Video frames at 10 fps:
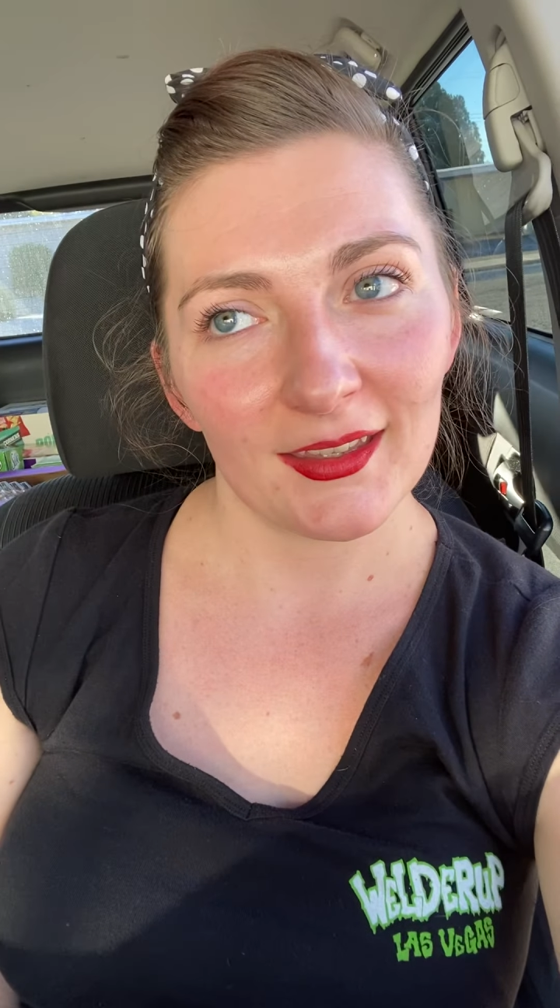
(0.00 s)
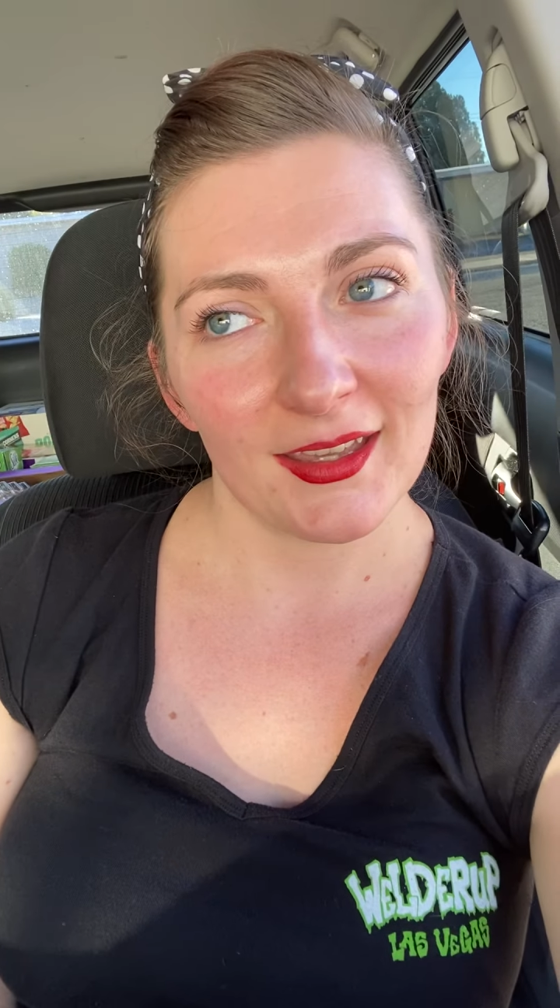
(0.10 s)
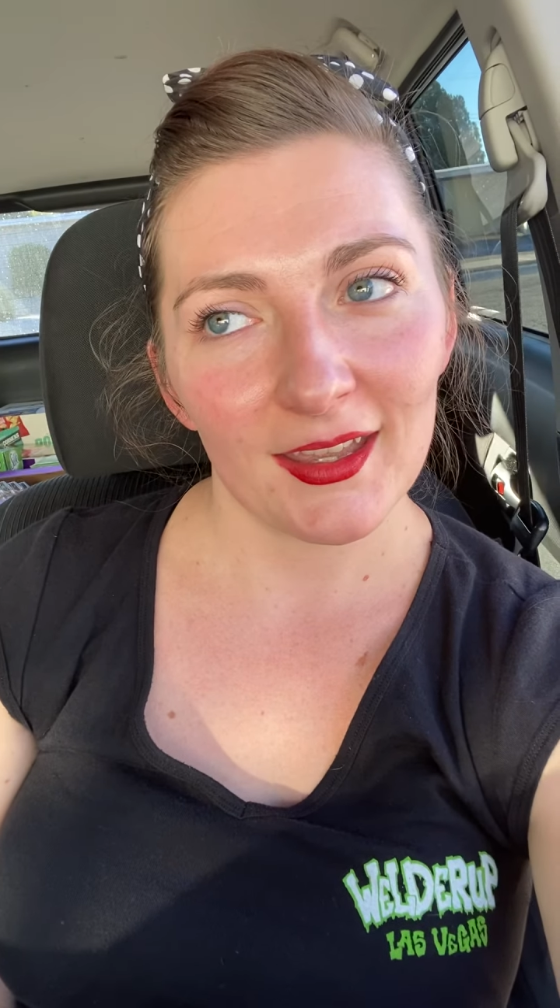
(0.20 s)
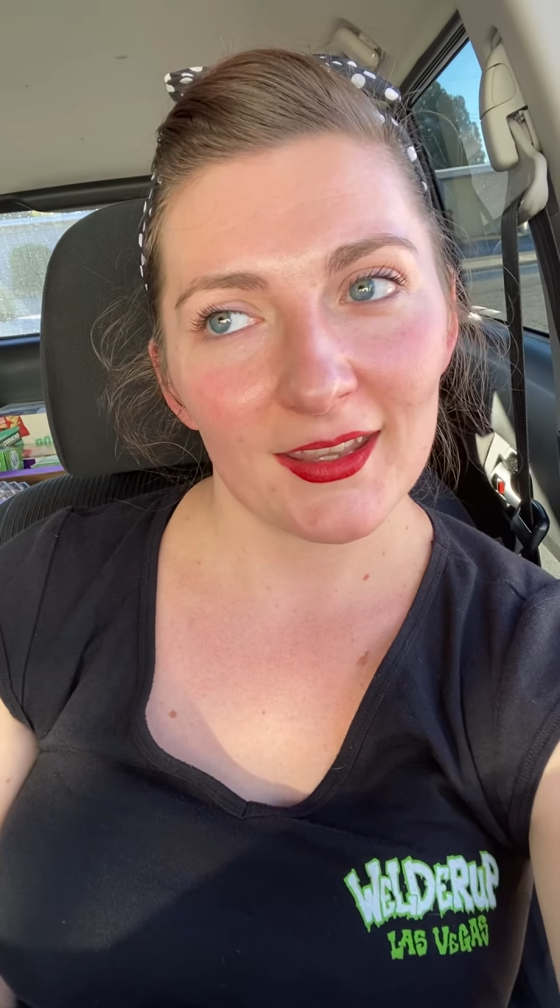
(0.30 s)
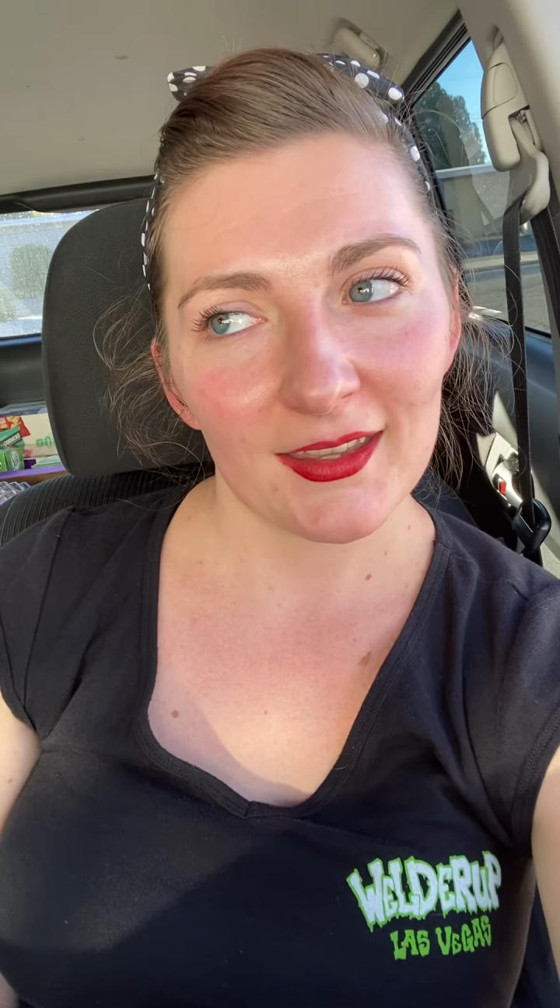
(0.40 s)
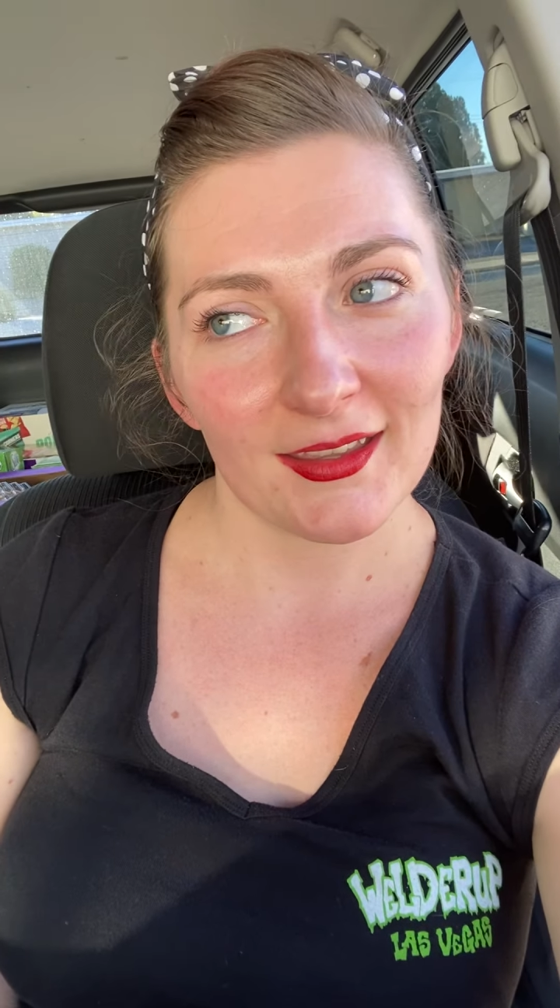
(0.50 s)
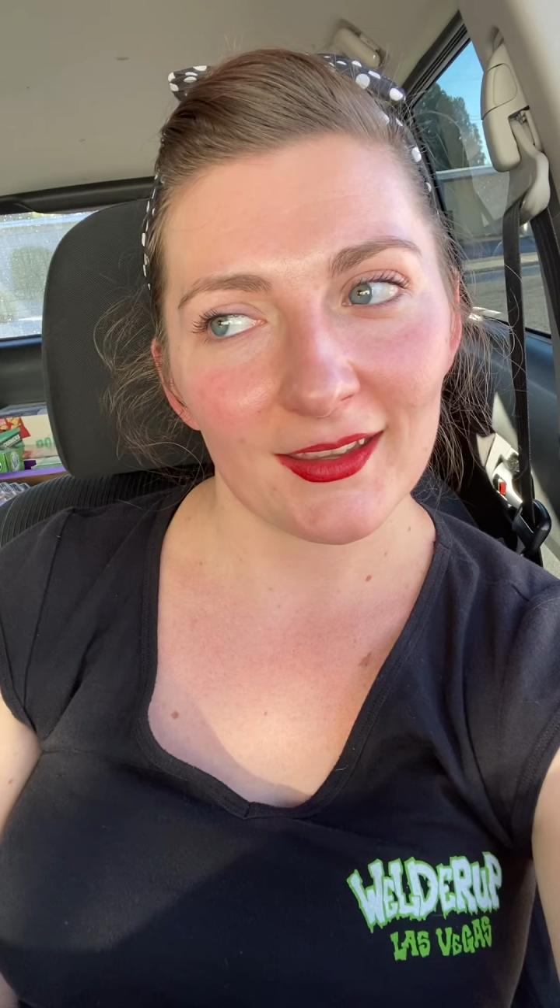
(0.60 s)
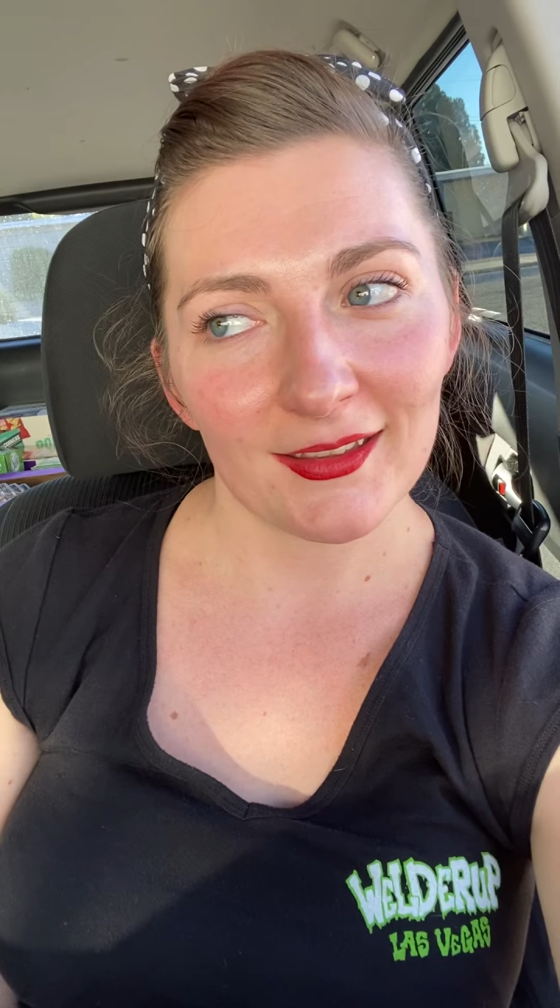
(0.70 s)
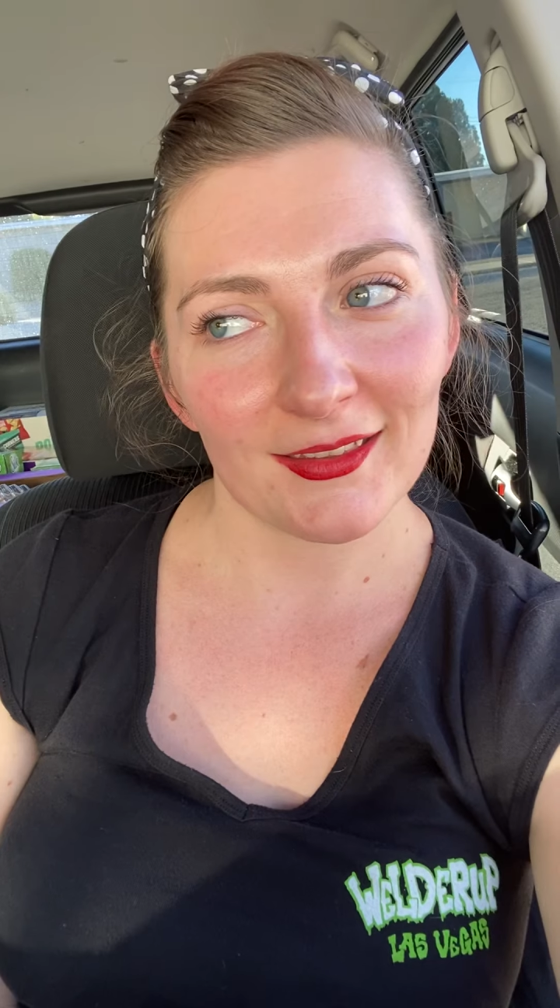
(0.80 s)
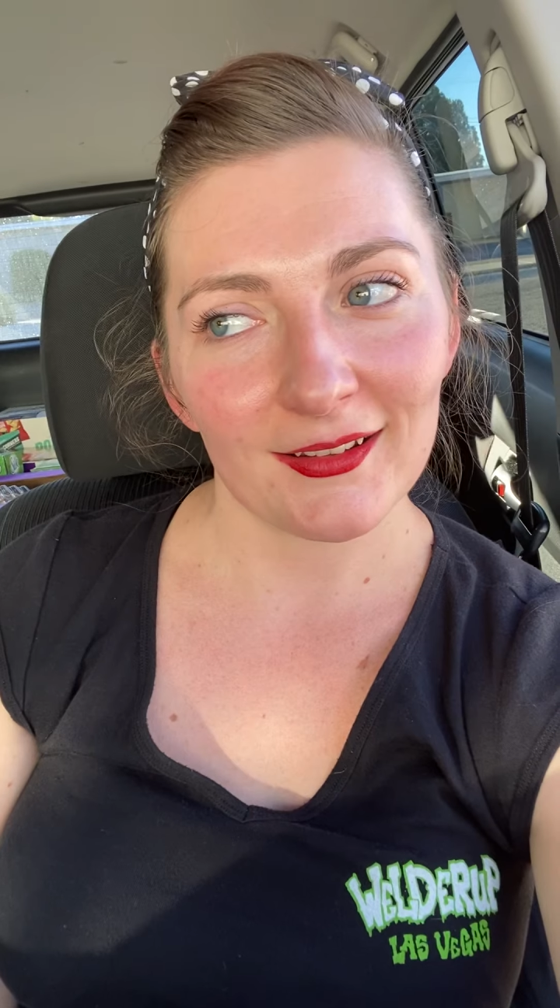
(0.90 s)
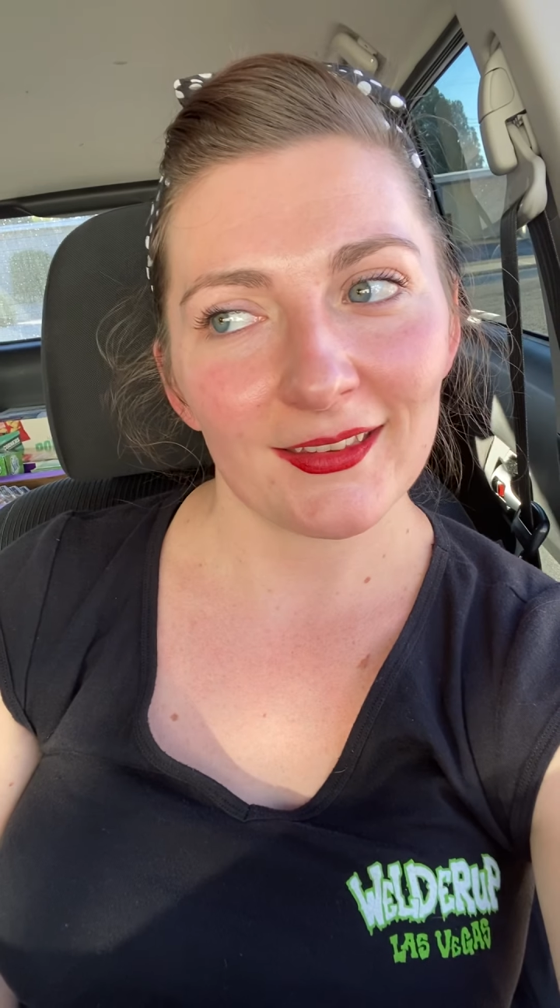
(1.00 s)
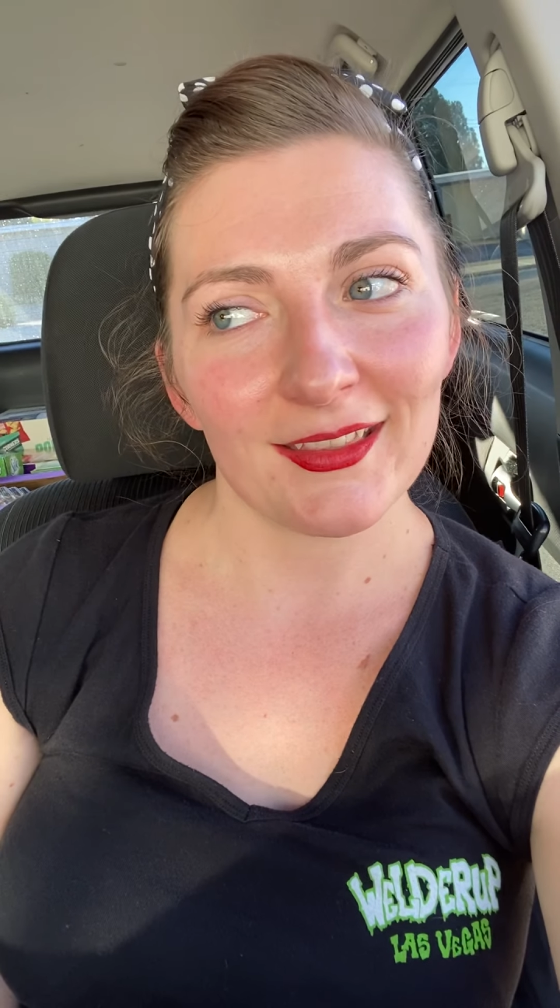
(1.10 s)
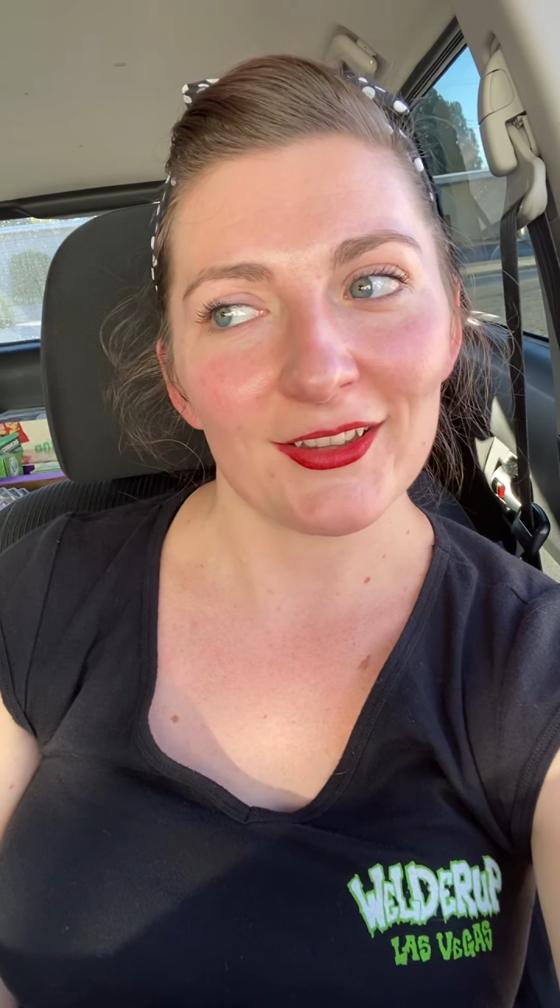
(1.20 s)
I like literally